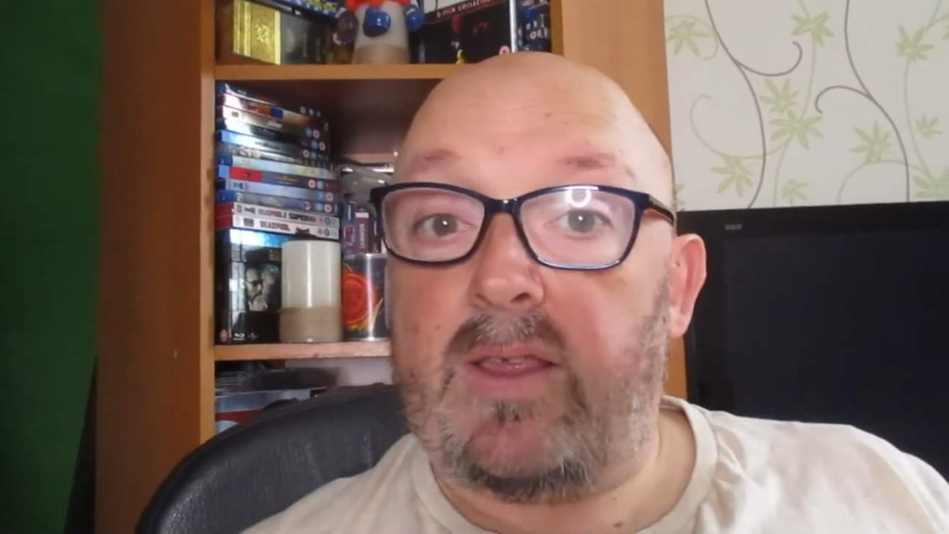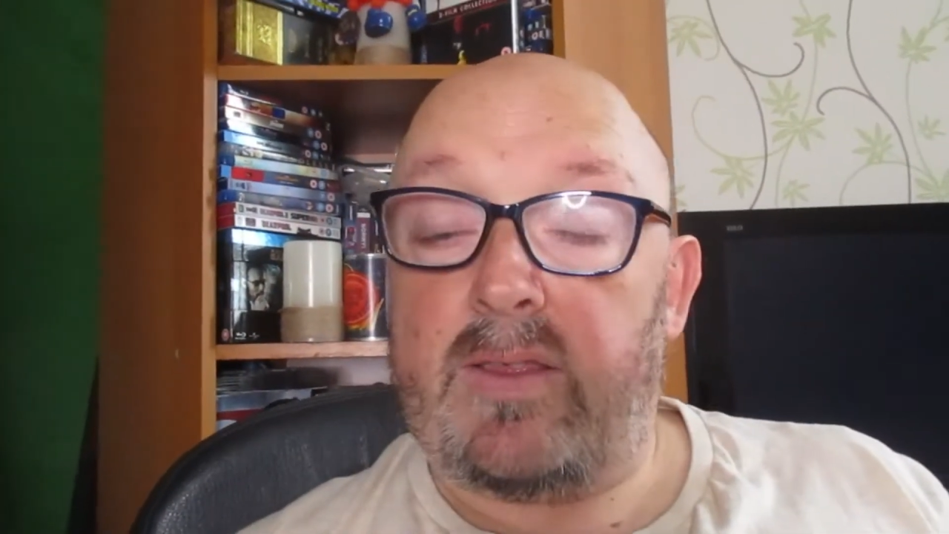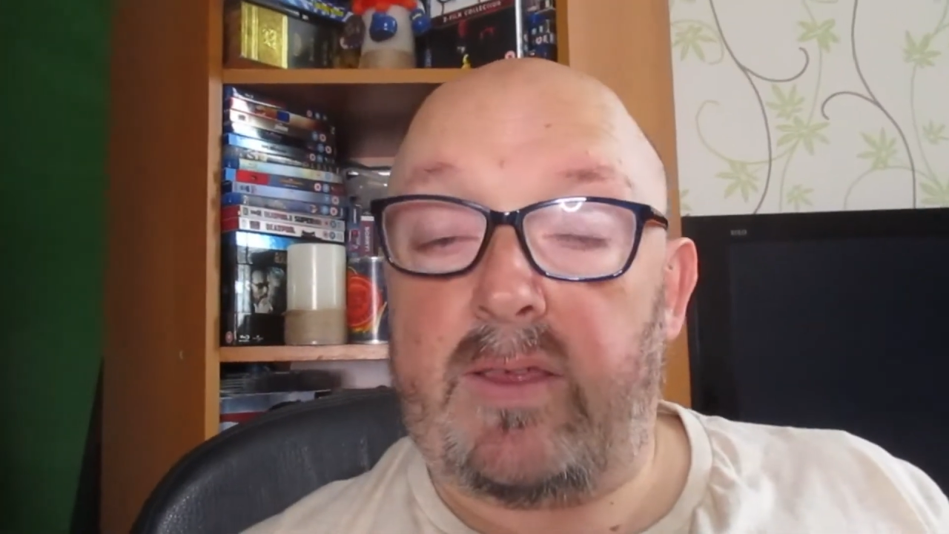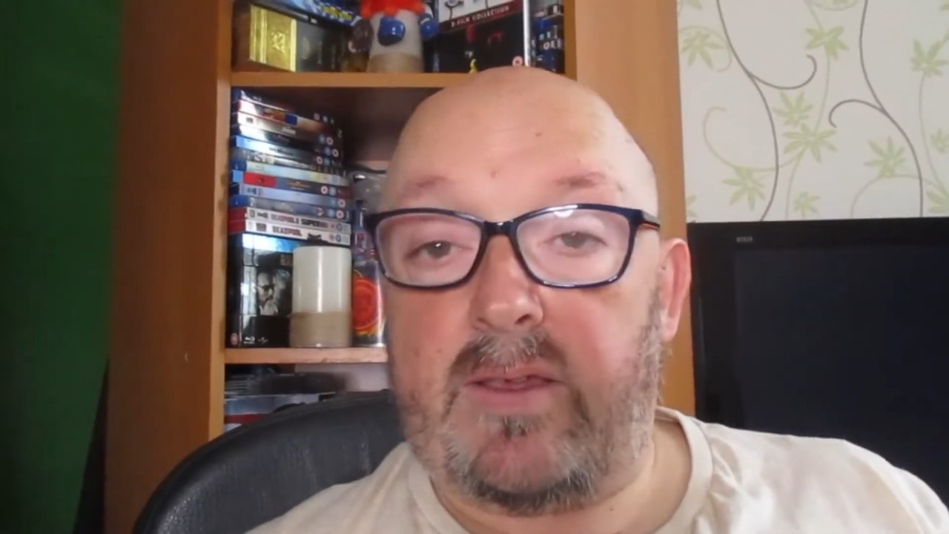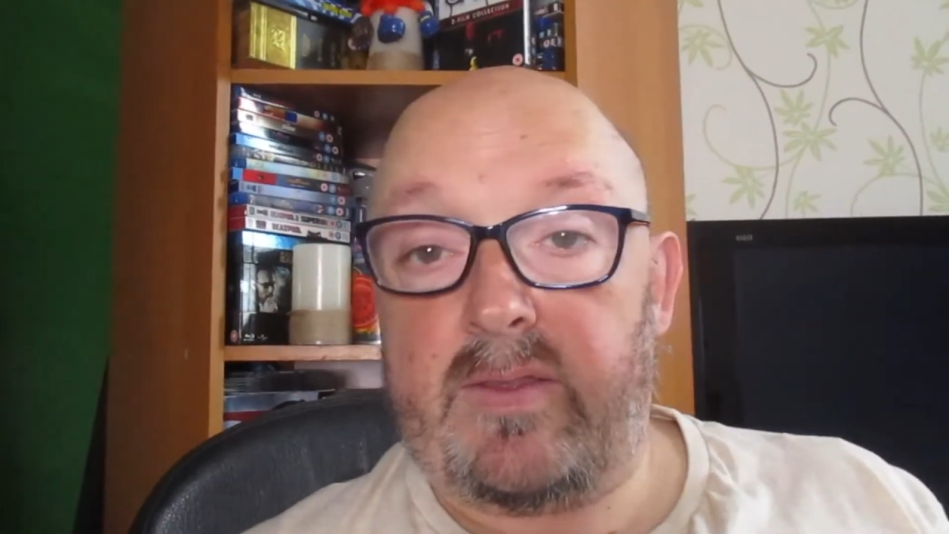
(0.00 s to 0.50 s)

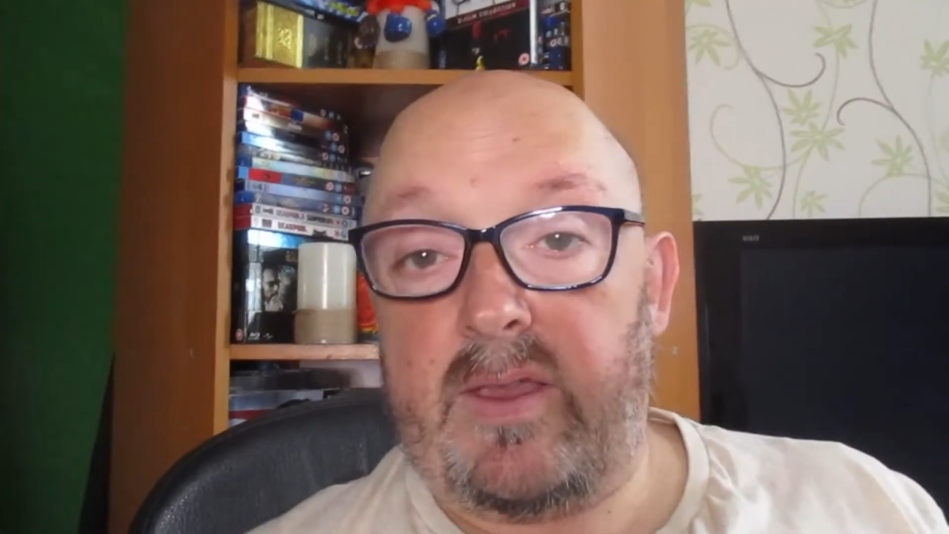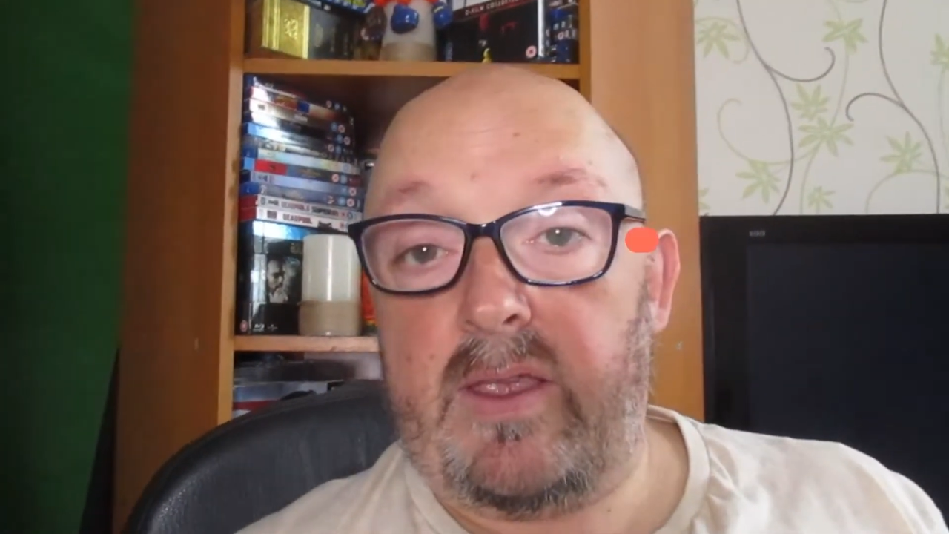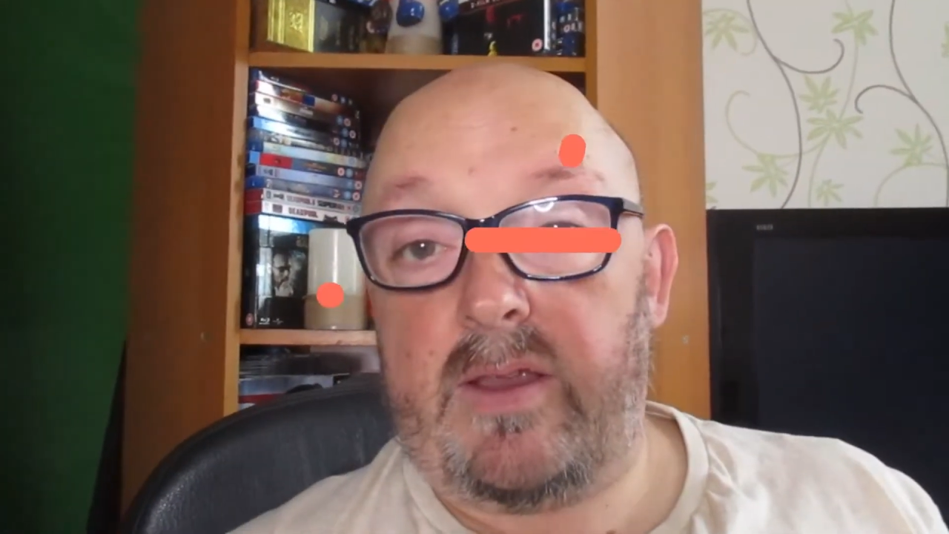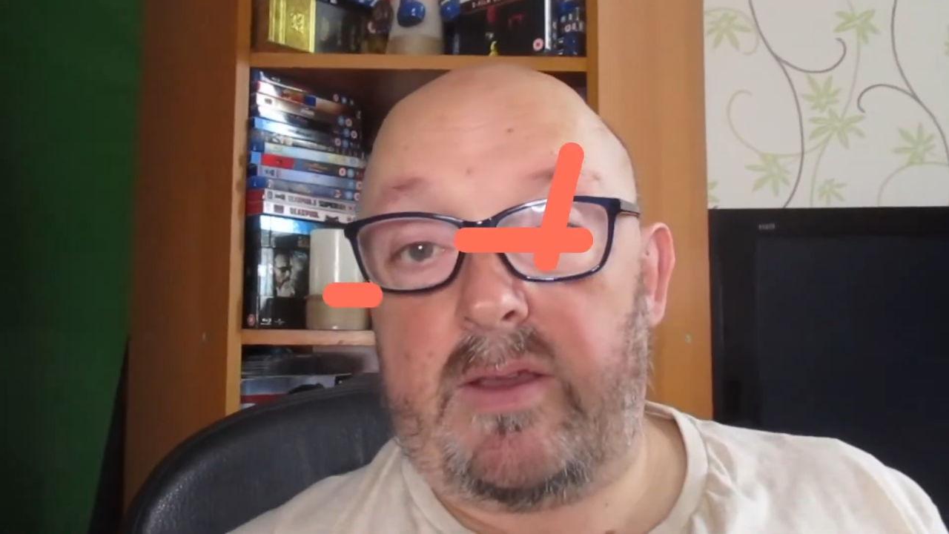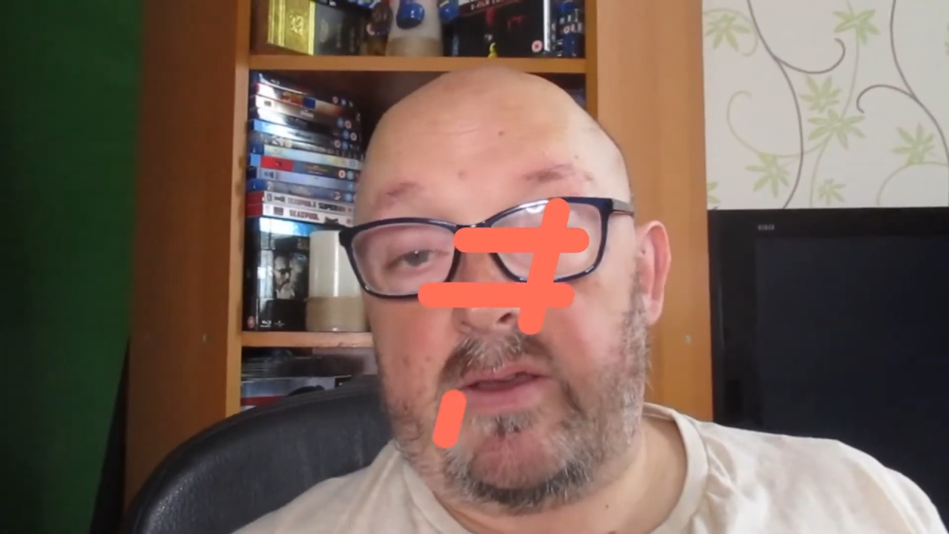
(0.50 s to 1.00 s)

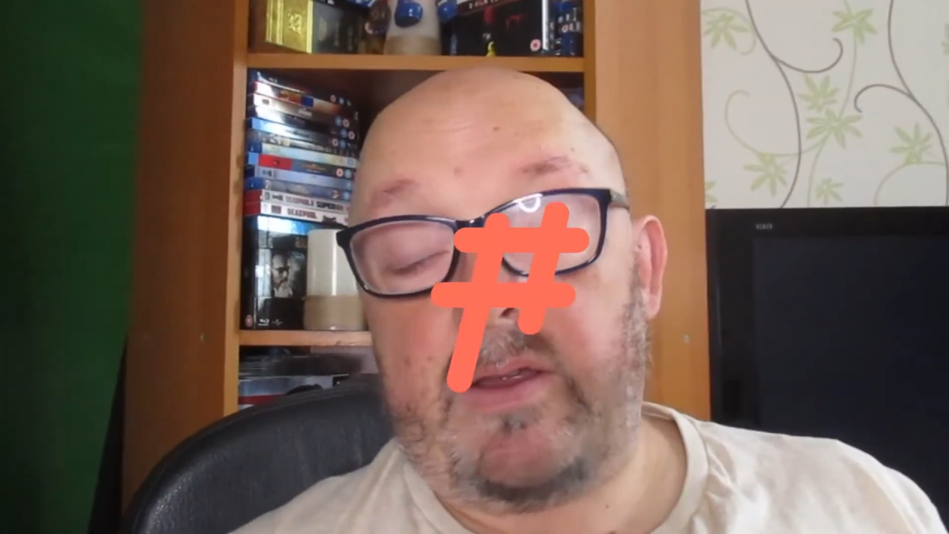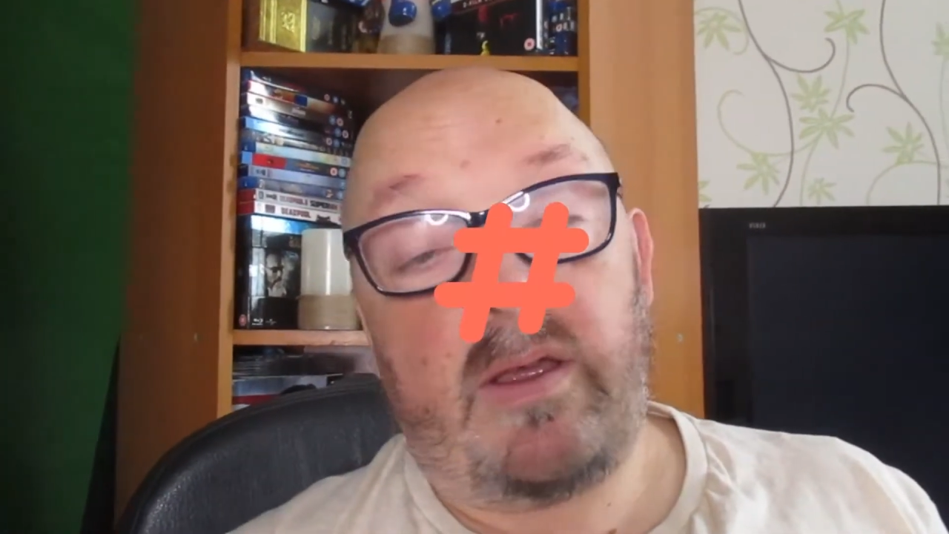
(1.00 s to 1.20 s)
16